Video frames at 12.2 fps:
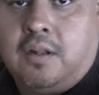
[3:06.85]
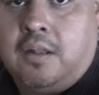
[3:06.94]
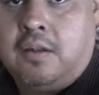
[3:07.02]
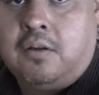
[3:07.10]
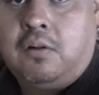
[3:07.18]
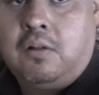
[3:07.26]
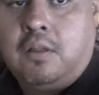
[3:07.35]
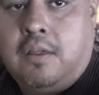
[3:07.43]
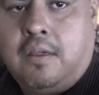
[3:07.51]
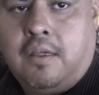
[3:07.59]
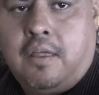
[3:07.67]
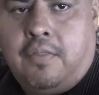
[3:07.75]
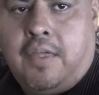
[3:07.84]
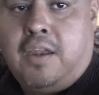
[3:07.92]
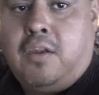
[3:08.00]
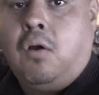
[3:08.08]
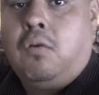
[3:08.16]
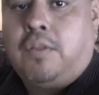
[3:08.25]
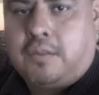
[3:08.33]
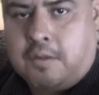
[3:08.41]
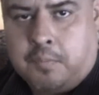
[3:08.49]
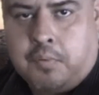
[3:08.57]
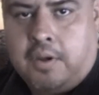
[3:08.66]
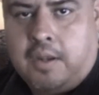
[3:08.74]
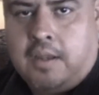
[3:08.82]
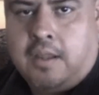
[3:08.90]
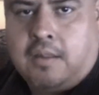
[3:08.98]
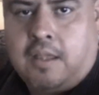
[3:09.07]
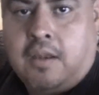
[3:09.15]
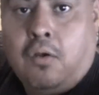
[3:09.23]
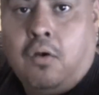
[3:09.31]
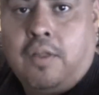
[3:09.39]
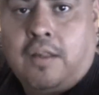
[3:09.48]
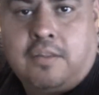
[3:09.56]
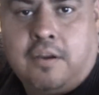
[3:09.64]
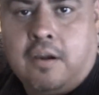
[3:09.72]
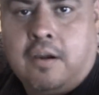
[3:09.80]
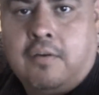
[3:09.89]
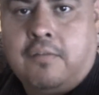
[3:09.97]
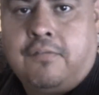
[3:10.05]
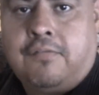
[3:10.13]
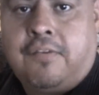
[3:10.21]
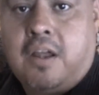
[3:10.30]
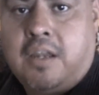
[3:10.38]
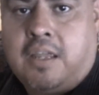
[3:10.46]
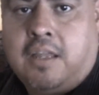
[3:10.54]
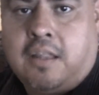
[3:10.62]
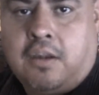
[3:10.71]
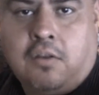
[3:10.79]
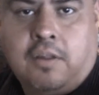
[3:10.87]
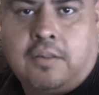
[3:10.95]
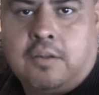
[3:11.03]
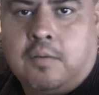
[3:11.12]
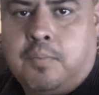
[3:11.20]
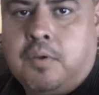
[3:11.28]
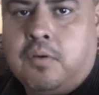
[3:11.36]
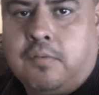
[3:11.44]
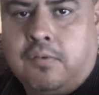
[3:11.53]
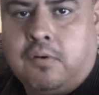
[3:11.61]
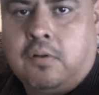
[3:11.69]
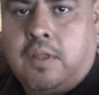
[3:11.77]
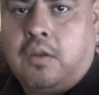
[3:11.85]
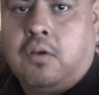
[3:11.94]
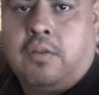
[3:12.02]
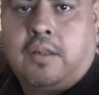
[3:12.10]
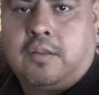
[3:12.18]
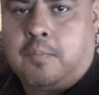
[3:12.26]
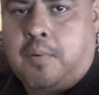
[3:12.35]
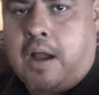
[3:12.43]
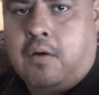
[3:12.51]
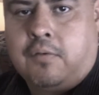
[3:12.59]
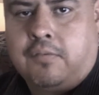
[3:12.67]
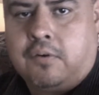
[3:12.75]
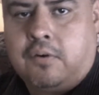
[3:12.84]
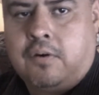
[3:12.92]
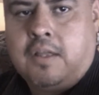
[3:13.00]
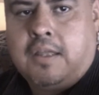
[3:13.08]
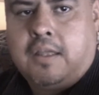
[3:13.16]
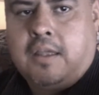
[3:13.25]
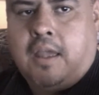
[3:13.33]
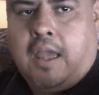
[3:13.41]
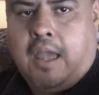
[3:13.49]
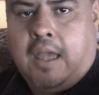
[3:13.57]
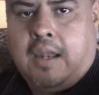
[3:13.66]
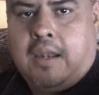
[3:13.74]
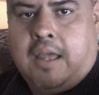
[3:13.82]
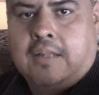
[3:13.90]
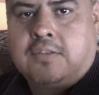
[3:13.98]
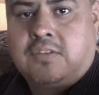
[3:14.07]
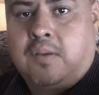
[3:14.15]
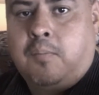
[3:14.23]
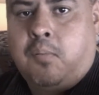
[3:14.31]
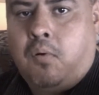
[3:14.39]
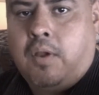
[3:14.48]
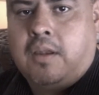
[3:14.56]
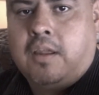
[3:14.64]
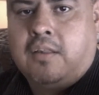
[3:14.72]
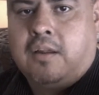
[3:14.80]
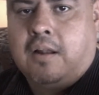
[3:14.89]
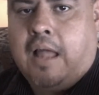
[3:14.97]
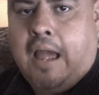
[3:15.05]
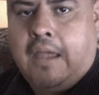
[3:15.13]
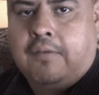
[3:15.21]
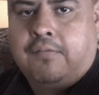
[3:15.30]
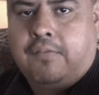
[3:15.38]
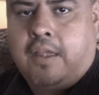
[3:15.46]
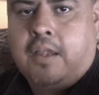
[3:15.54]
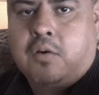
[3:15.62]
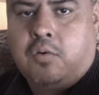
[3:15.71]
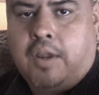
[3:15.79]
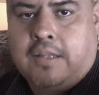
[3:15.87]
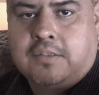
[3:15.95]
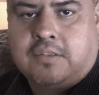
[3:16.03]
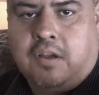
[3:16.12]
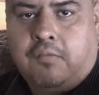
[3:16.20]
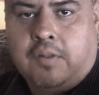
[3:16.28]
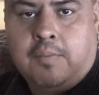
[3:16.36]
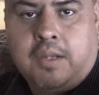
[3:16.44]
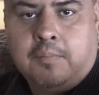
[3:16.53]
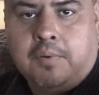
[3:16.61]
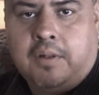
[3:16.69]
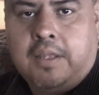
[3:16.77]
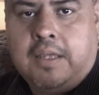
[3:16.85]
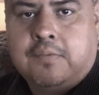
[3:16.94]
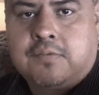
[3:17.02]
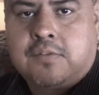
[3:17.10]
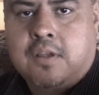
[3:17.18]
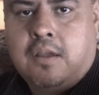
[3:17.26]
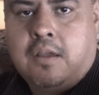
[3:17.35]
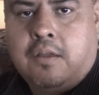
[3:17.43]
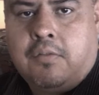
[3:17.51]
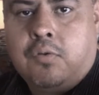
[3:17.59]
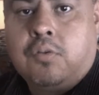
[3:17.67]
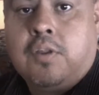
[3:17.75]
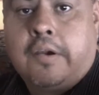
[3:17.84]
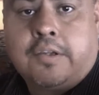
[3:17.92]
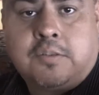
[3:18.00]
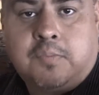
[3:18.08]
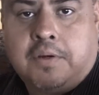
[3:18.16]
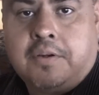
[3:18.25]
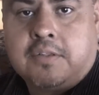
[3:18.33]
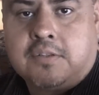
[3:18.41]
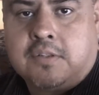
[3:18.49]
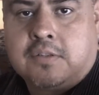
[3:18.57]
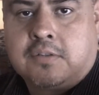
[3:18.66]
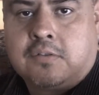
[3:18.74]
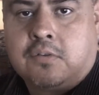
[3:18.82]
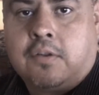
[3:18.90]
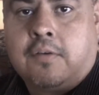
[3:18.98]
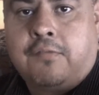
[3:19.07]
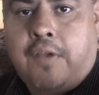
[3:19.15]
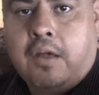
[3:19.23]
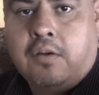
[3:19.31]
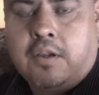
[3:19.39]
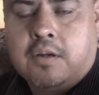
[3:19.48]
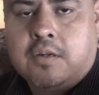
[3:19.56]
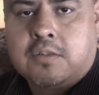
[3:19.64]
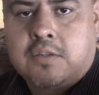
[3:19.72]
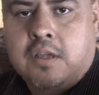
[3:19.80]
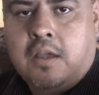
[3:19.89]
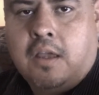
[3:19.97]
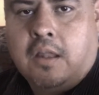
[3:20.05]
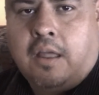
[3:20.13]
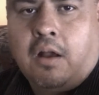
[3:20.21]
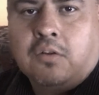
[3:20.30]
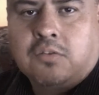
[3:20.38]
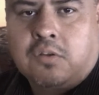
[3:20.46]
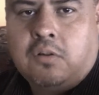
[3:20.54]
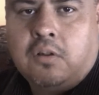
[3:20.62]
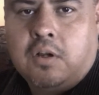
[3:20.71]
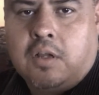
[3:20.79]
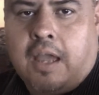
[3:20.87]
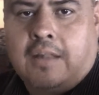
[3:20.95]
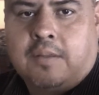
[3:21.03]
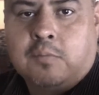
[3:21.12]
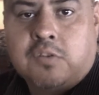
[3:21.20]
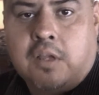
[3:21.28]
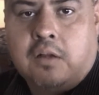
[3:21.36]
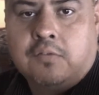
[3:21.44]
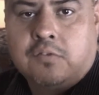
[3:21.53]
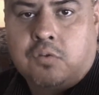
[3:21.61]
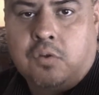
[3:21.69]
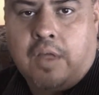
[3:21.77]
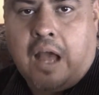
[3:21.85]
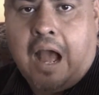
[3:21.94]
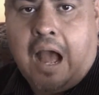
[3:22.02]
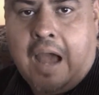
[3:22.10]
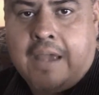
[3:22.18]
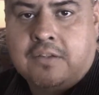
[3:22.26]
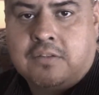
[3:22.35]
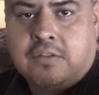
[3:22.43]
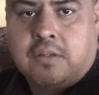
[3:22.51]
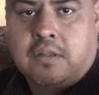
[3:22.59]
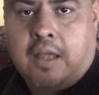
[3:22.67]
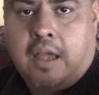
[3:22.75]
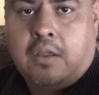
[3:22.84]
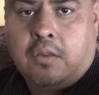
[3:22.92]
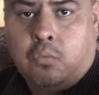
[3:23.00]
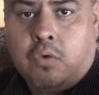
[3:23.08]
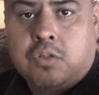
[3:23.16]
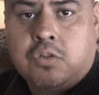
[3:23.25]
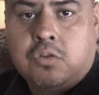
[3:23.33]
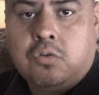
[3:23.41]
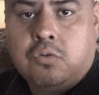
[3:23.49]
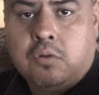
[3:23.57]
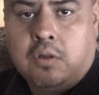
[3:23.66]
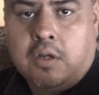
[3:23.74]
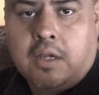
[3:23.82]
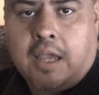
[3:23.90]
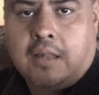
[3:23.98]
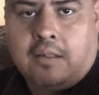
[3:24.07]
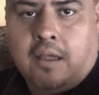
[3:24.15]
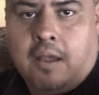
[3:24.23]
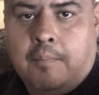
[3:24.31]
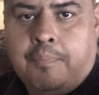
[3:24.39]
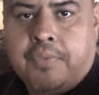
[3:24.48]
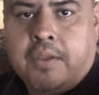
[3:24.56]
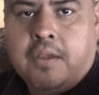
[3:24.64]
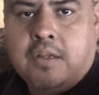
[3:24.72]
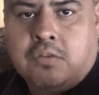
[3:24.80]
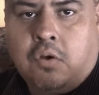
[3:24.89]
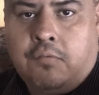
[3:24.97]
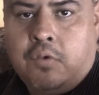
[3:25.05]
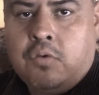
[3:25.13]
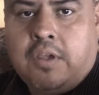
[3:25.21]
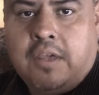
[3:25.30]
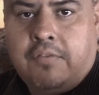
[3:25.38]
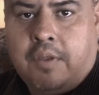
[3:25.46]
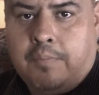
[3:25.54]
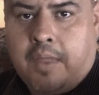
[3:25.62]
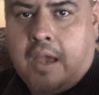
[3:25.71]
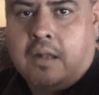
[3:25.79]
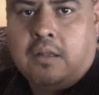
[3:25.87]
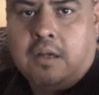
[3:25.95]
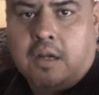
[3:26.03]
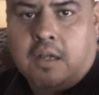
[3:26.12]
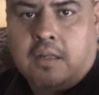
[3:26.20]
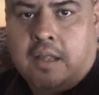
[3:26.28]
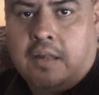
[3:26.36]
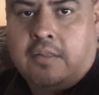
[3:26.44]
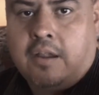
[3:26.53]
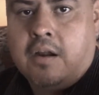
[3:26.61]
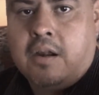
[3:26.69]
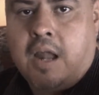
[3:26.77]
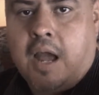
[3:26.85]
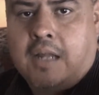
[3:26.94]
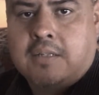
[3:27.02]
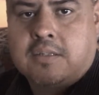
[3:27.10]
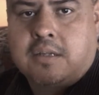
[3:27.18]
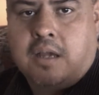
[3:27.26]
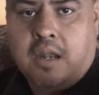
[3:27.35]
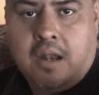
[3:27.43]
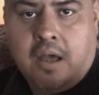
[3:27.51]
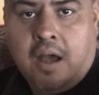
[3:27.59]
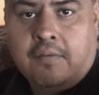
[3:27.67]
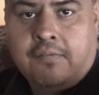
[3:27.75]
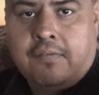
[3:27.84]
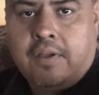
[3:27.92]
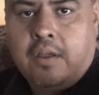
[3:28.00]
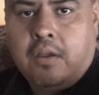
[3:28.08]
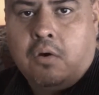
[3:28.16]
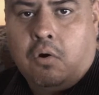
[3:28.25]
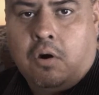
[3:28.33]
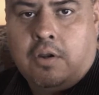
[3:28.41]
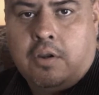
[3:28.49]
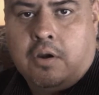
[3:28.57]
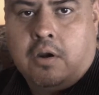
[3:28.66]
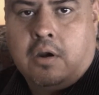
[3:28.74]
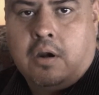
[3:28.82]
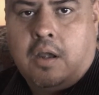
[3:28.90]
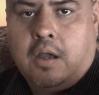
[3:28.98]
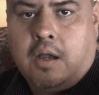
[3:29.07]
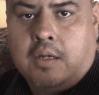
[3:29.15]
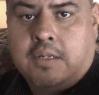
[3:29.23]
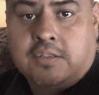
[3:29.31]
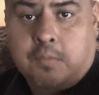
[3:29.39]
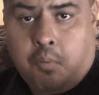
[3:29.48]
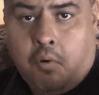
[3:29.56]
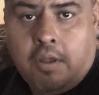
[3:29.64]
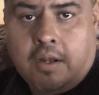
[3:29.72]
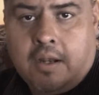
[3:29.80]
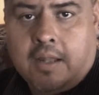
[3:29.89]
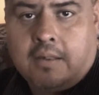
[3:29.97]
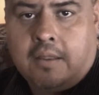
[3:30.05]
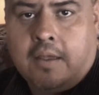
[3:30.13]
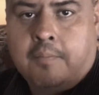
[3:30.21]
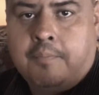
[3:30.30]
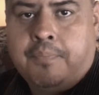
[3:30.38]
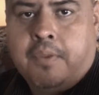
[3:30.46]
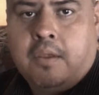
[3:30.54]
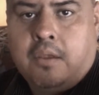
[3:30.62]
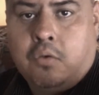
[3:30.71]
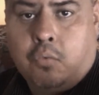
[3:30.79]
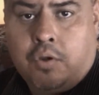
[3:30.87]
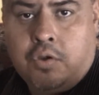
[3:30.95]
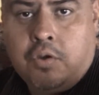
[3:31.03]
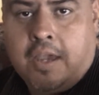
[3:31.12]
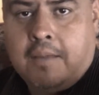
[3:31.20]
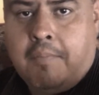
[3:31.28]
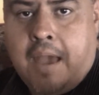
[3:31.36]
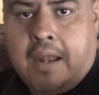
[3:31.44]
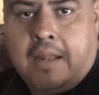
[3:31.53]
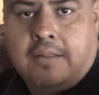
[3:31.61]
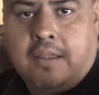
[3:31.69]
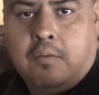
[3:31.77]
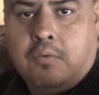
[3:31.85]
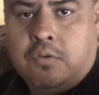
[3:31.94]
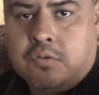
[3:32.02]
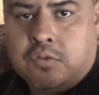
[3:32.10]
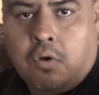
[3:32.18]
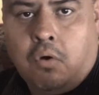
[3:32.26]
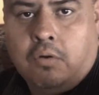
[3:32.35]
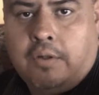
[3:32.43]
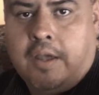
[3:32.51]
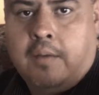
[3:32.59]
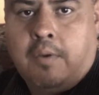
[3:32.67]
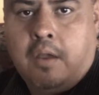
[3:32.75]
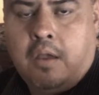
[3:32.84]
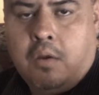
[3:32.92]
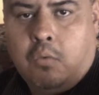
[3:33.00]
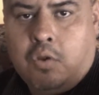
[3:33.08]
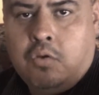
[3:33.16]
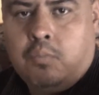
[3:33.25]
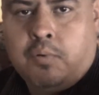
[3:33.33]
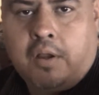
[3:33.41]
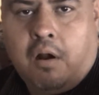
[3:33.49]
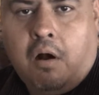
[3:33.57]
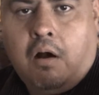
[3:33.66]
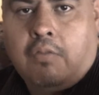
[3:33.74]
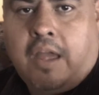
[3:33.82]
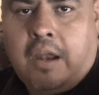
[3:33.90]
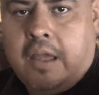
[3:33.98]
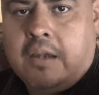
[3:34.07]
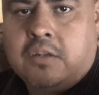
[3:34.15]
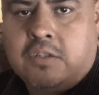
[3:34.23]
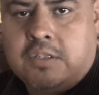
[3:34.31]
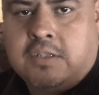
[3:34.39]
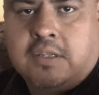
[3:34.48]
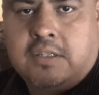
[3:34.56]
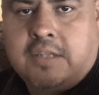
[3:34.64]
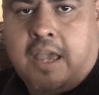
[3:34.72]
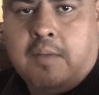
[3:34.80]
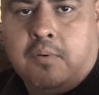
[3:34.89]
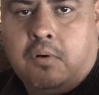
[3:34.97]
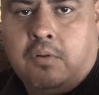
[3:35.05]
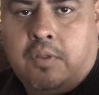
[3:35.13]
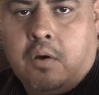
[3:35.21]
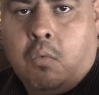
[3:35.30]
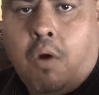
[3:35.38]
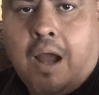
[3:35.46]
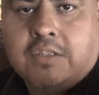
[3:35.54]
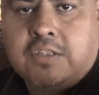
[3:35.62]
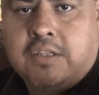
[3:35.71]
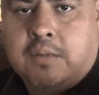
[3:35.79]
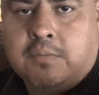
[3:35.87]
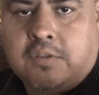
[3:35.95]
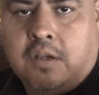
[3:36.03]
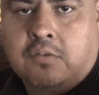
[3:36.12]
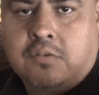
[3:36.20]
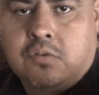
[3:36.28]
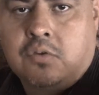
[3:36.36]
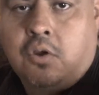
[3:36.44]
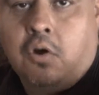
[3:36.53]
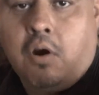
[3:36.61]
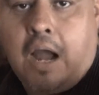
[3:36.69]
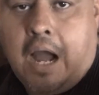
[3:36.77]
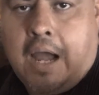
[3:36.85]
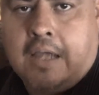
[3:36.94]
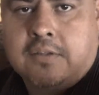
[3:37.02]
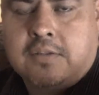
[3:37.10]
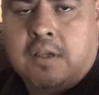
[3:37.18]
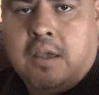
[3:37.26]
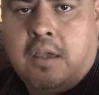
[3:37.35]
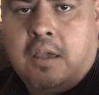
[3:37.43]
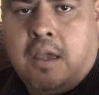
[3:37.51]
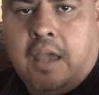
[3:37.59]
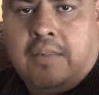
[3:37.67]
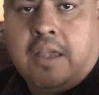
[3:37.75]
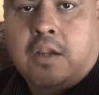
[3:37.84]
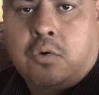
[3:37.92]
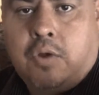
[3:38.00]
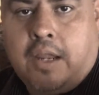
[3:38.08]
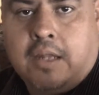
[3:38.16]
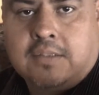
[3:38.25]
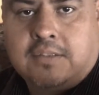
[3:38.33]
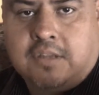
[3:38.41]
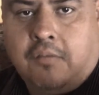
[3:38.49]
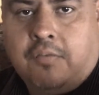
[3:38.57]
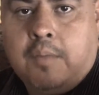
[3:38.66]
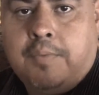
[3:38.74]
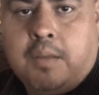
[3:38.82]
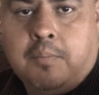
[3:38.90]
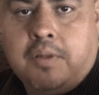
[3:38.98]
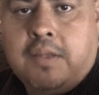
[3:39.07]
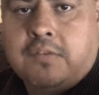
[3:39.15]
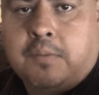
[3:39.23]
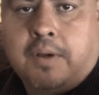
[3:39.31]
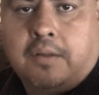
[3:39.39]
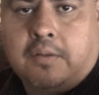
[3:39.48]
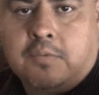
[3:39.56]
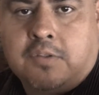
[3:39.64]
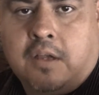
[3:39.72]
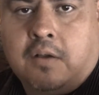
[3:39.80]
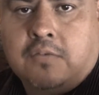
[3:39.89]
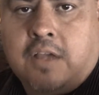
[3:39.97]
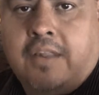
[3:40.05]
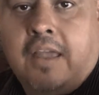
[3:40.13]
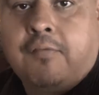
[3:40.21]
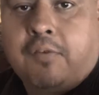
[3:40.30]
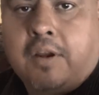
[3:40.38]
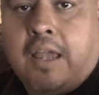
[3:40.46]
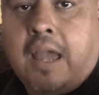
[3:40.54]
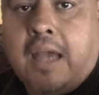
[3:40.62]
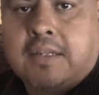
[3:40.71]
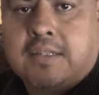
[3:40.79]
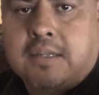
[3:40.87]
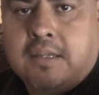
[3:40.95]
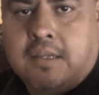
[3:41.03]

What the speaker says: little. They know that they're pretty. They know that they're funny. They know that they're beautiful. They know that they're powerful. And at some point in their life, they create self-limiting beliefs through their experiences, through their failures. They also look at themselves through the eyes that which you look at them. So if you give them that look that they're not enough, or you're disappointed at them, and when you get mad at them, when you scold them, when you bring all that energy to the table, they're watching themselves through your eyes, and they create self-limiting beliefs about themselves, and they forget